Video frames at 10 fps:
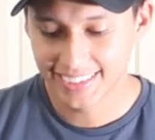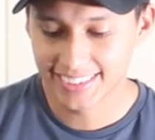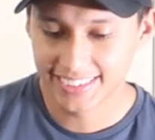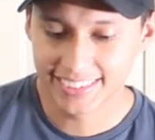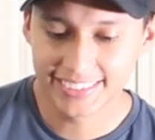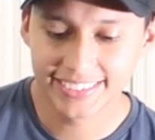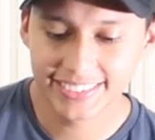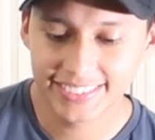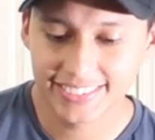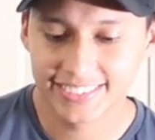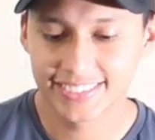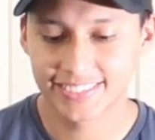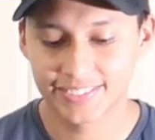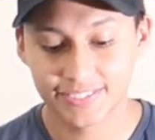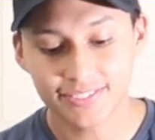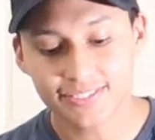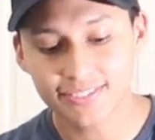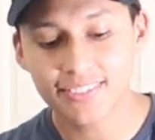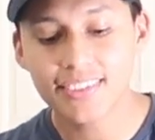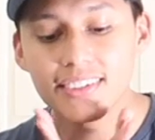
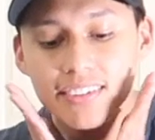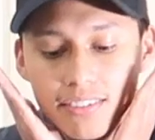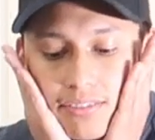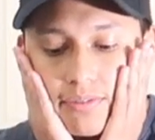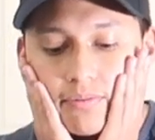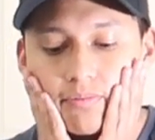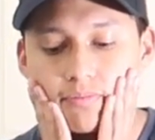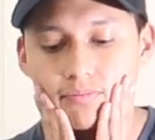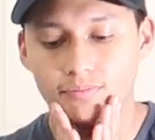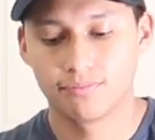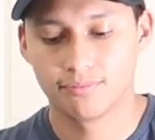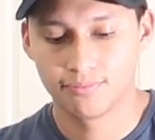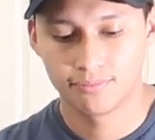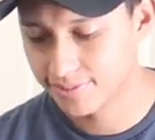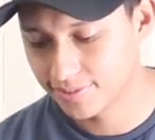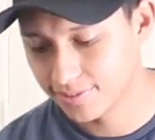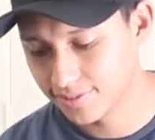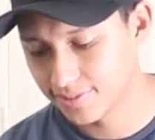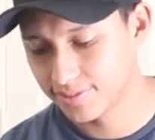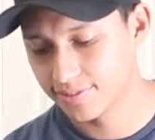
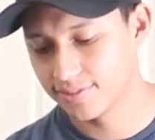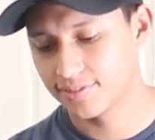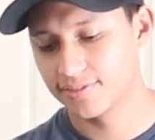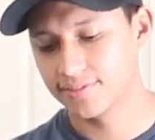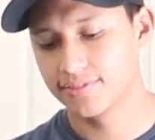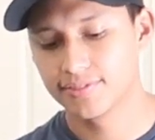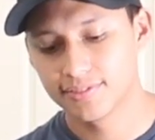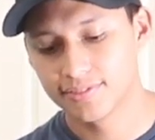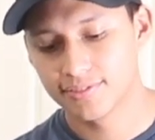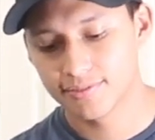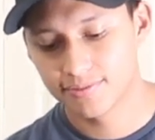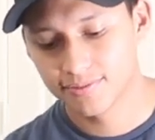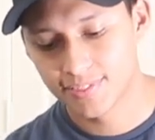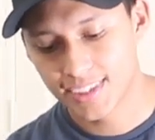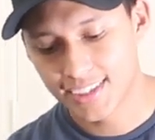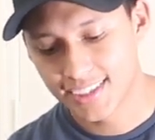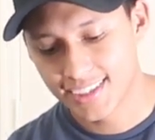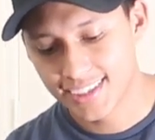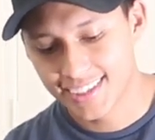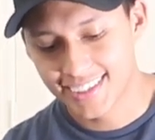
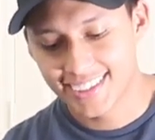(silent)